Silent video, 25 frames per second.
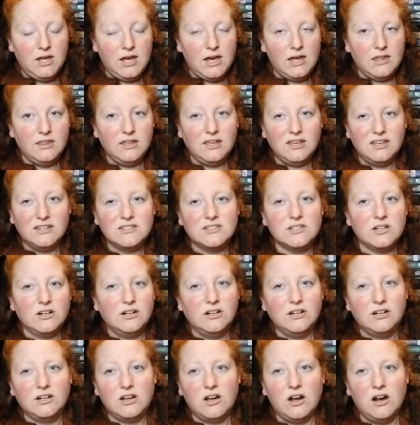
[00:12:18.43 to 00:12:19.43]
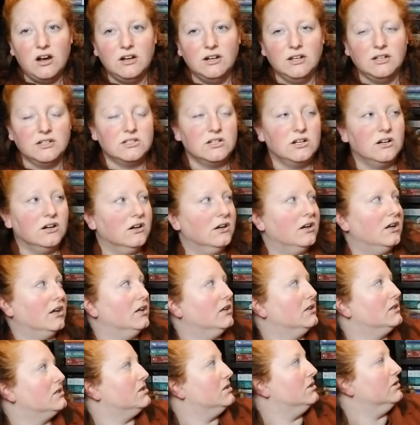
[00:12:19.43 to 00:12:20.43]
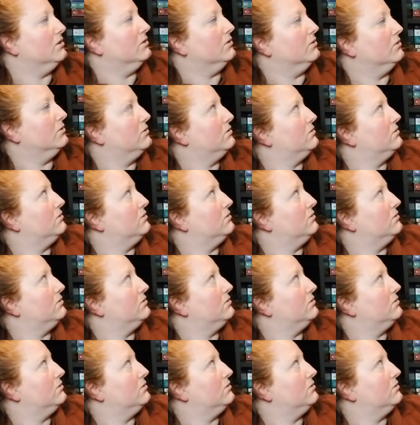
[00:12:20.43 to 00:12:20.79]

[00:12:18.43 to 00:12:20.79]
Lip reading: I think I started a cart on Target too.